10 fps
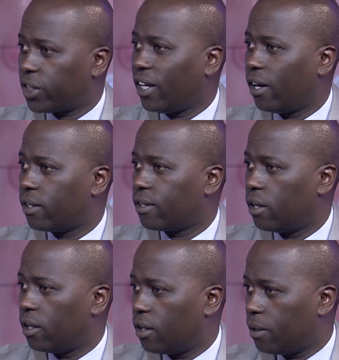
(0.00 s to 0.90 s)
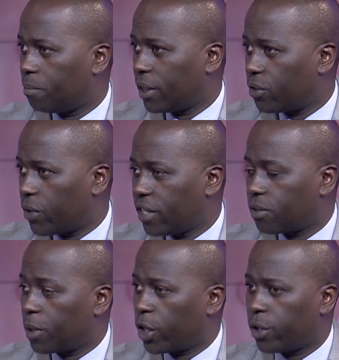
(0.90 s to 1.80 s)
here, Beatrice,
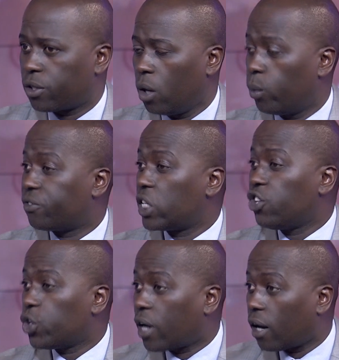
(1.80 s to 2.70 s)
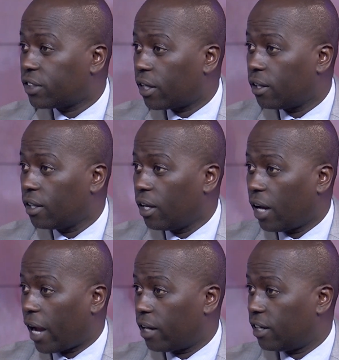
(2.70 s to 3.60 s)
because we've seen Uganda
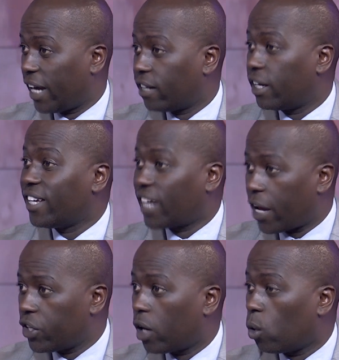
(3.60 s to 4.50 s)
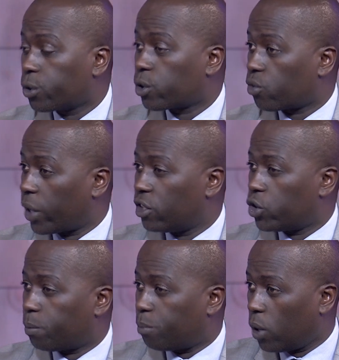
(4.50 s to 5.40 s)
and lately Kenya also threatened
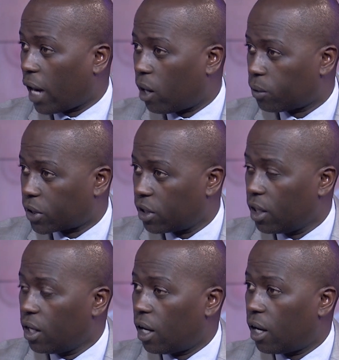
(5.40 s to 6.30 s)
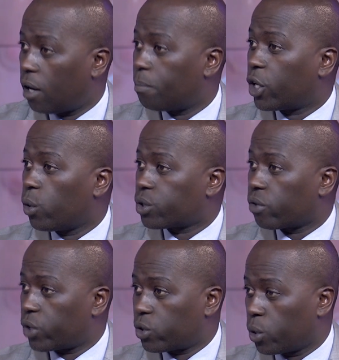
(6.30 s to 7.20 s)
to pull out because
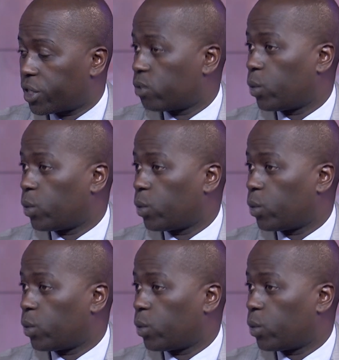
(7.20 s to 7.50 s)
of resources.